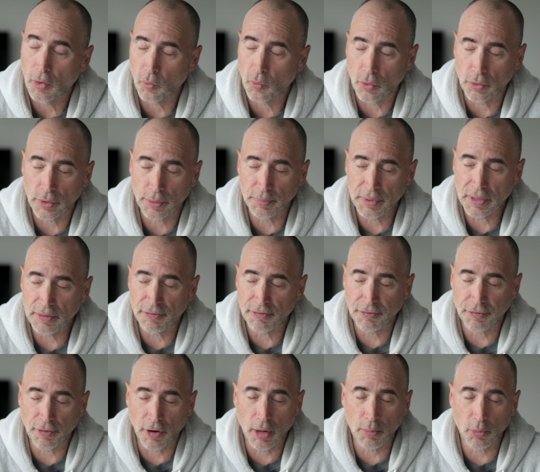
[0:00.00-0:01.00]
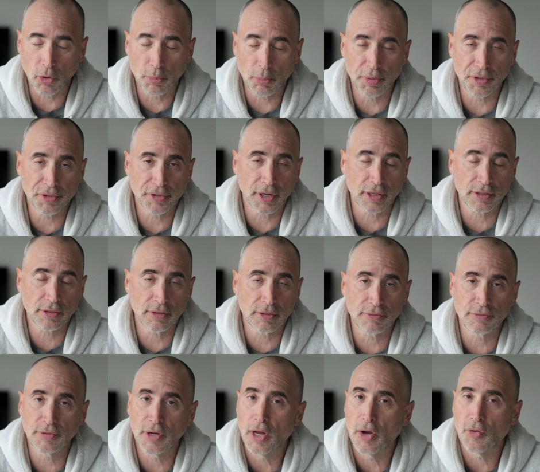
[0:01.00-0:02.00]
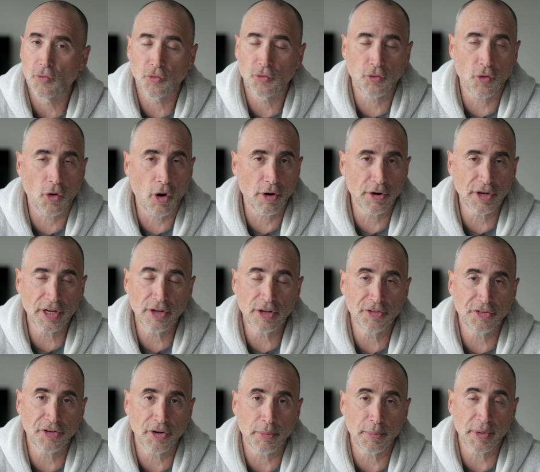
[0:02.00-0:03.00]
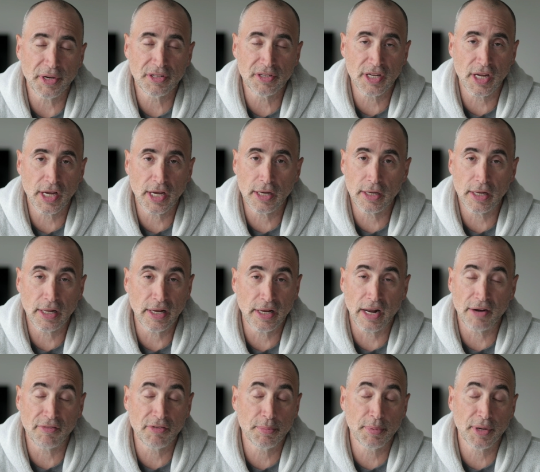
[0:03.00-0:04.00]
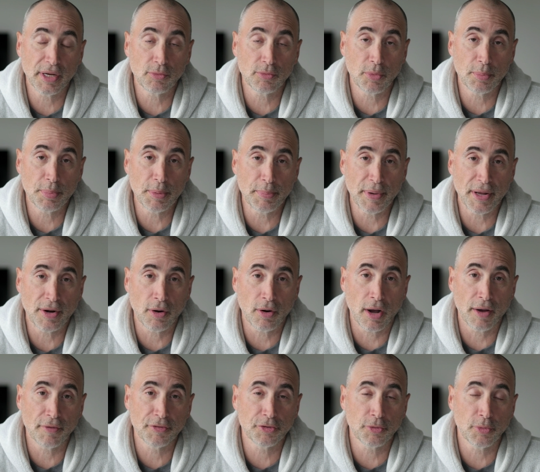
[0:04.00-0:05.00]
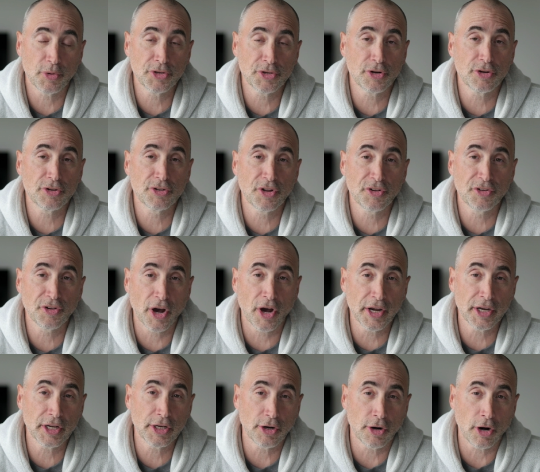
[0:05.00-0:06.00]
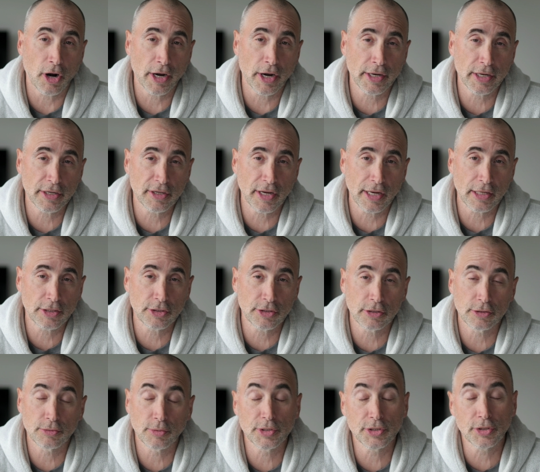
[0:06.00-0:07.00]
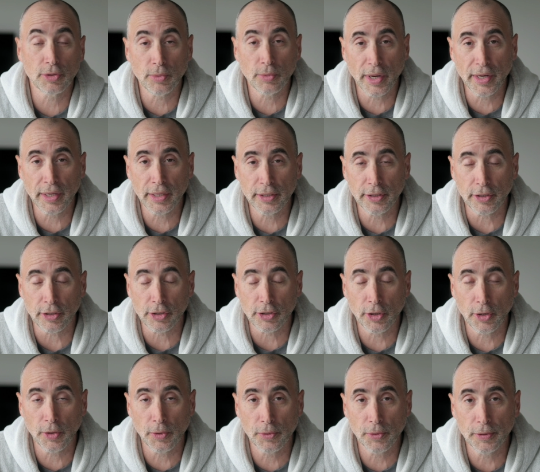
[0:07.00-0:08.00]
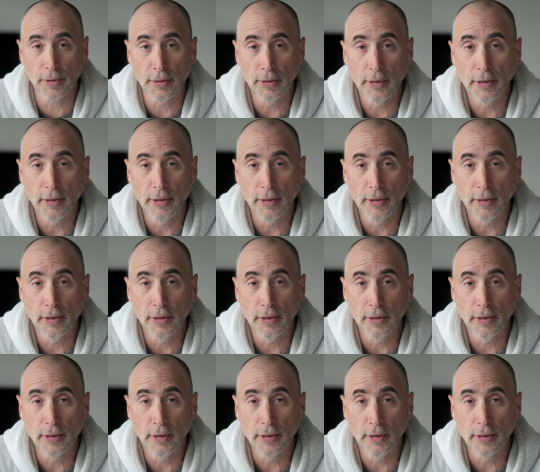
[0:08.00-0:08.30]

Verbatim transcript: will be far more productive, far easier to maintain, and everybody will be better off. So when you're designing your architectures, when you're writing your code,